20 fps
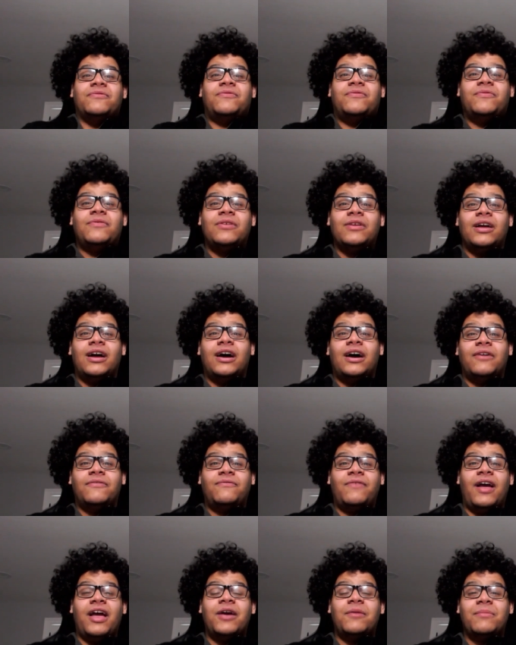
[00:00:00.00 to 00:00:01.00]
I'm gonna
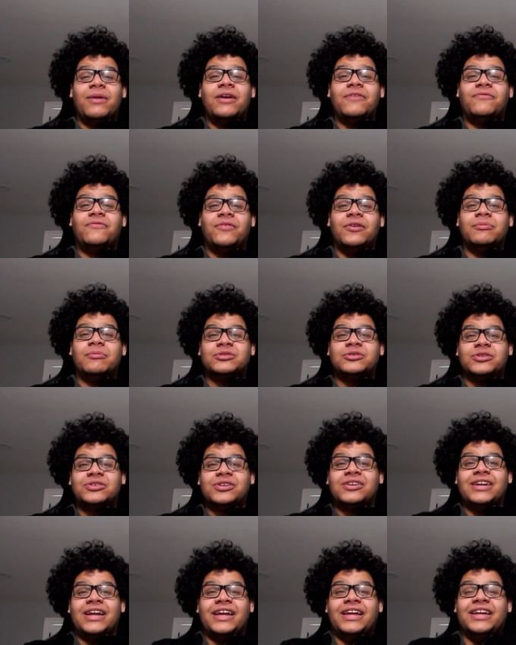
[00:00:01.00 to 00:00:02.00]
fight all the bad
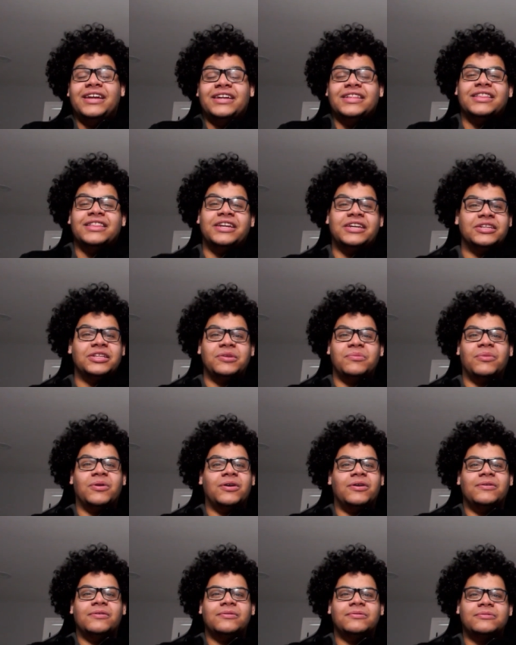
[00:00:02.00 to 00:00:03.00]
guys and be a
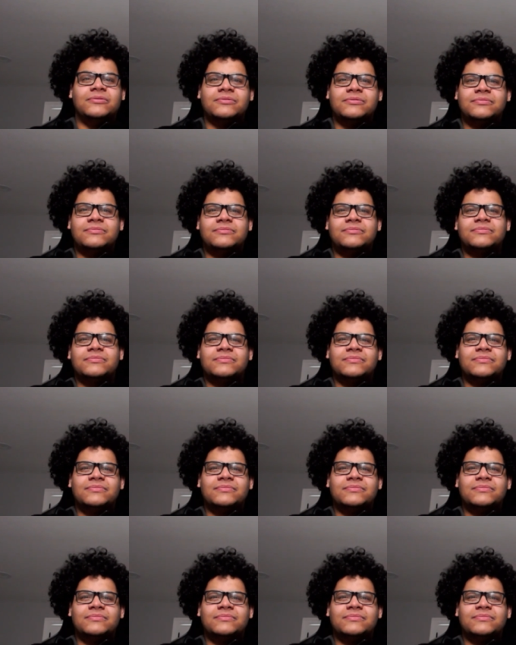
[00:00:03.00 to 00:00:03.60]
hero.